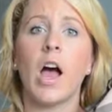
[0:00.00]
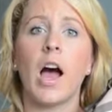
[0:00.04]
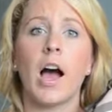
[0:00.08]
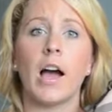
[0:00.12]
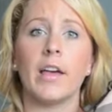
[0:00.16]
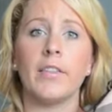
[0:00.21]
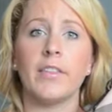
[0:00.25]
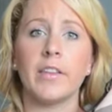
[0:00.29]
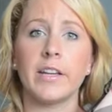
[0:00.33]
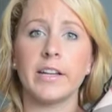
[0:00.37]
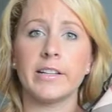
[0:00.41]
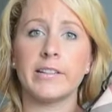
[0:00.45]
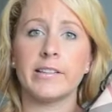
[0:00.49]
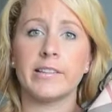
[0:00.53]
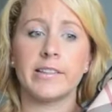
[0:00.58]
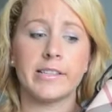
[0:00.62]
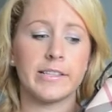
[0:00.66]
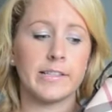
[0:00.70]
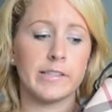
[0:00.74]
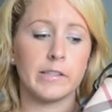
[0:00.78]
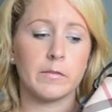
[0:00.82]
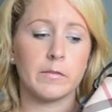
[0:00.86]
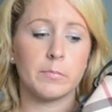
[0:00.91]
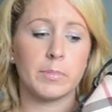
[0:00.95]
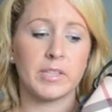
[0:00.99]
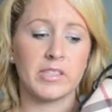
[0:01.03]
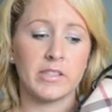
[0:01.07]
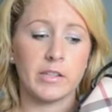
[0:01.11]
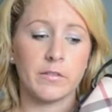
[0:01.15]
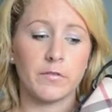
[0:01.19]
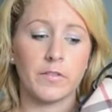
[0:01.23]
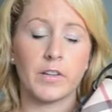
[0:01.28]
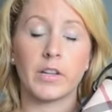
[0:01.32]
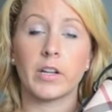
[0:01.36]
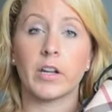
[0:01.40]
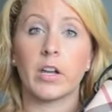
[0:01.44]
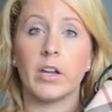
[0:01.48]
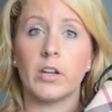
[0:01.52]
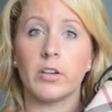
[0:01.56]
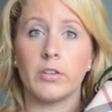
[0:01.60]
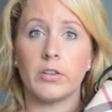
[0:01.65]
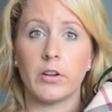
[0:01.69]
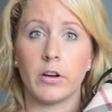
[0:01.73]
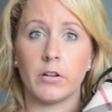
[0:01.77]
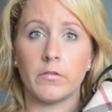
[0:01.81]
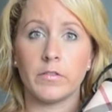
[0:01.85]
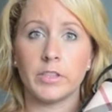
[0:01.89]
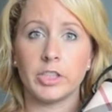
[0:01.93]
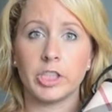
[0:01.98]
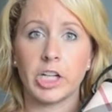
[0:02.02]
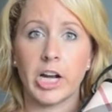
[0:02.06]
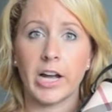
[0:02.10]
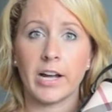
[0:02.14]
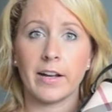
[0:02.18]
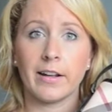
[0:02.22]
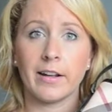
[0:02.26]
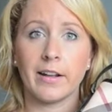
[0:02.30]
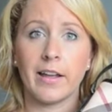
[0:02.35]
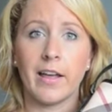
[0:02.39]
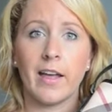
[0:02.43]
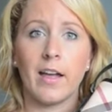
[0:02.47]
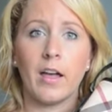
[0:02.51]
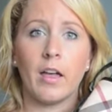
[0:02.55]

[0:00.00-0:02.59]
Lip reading: I think it's this specific Nova check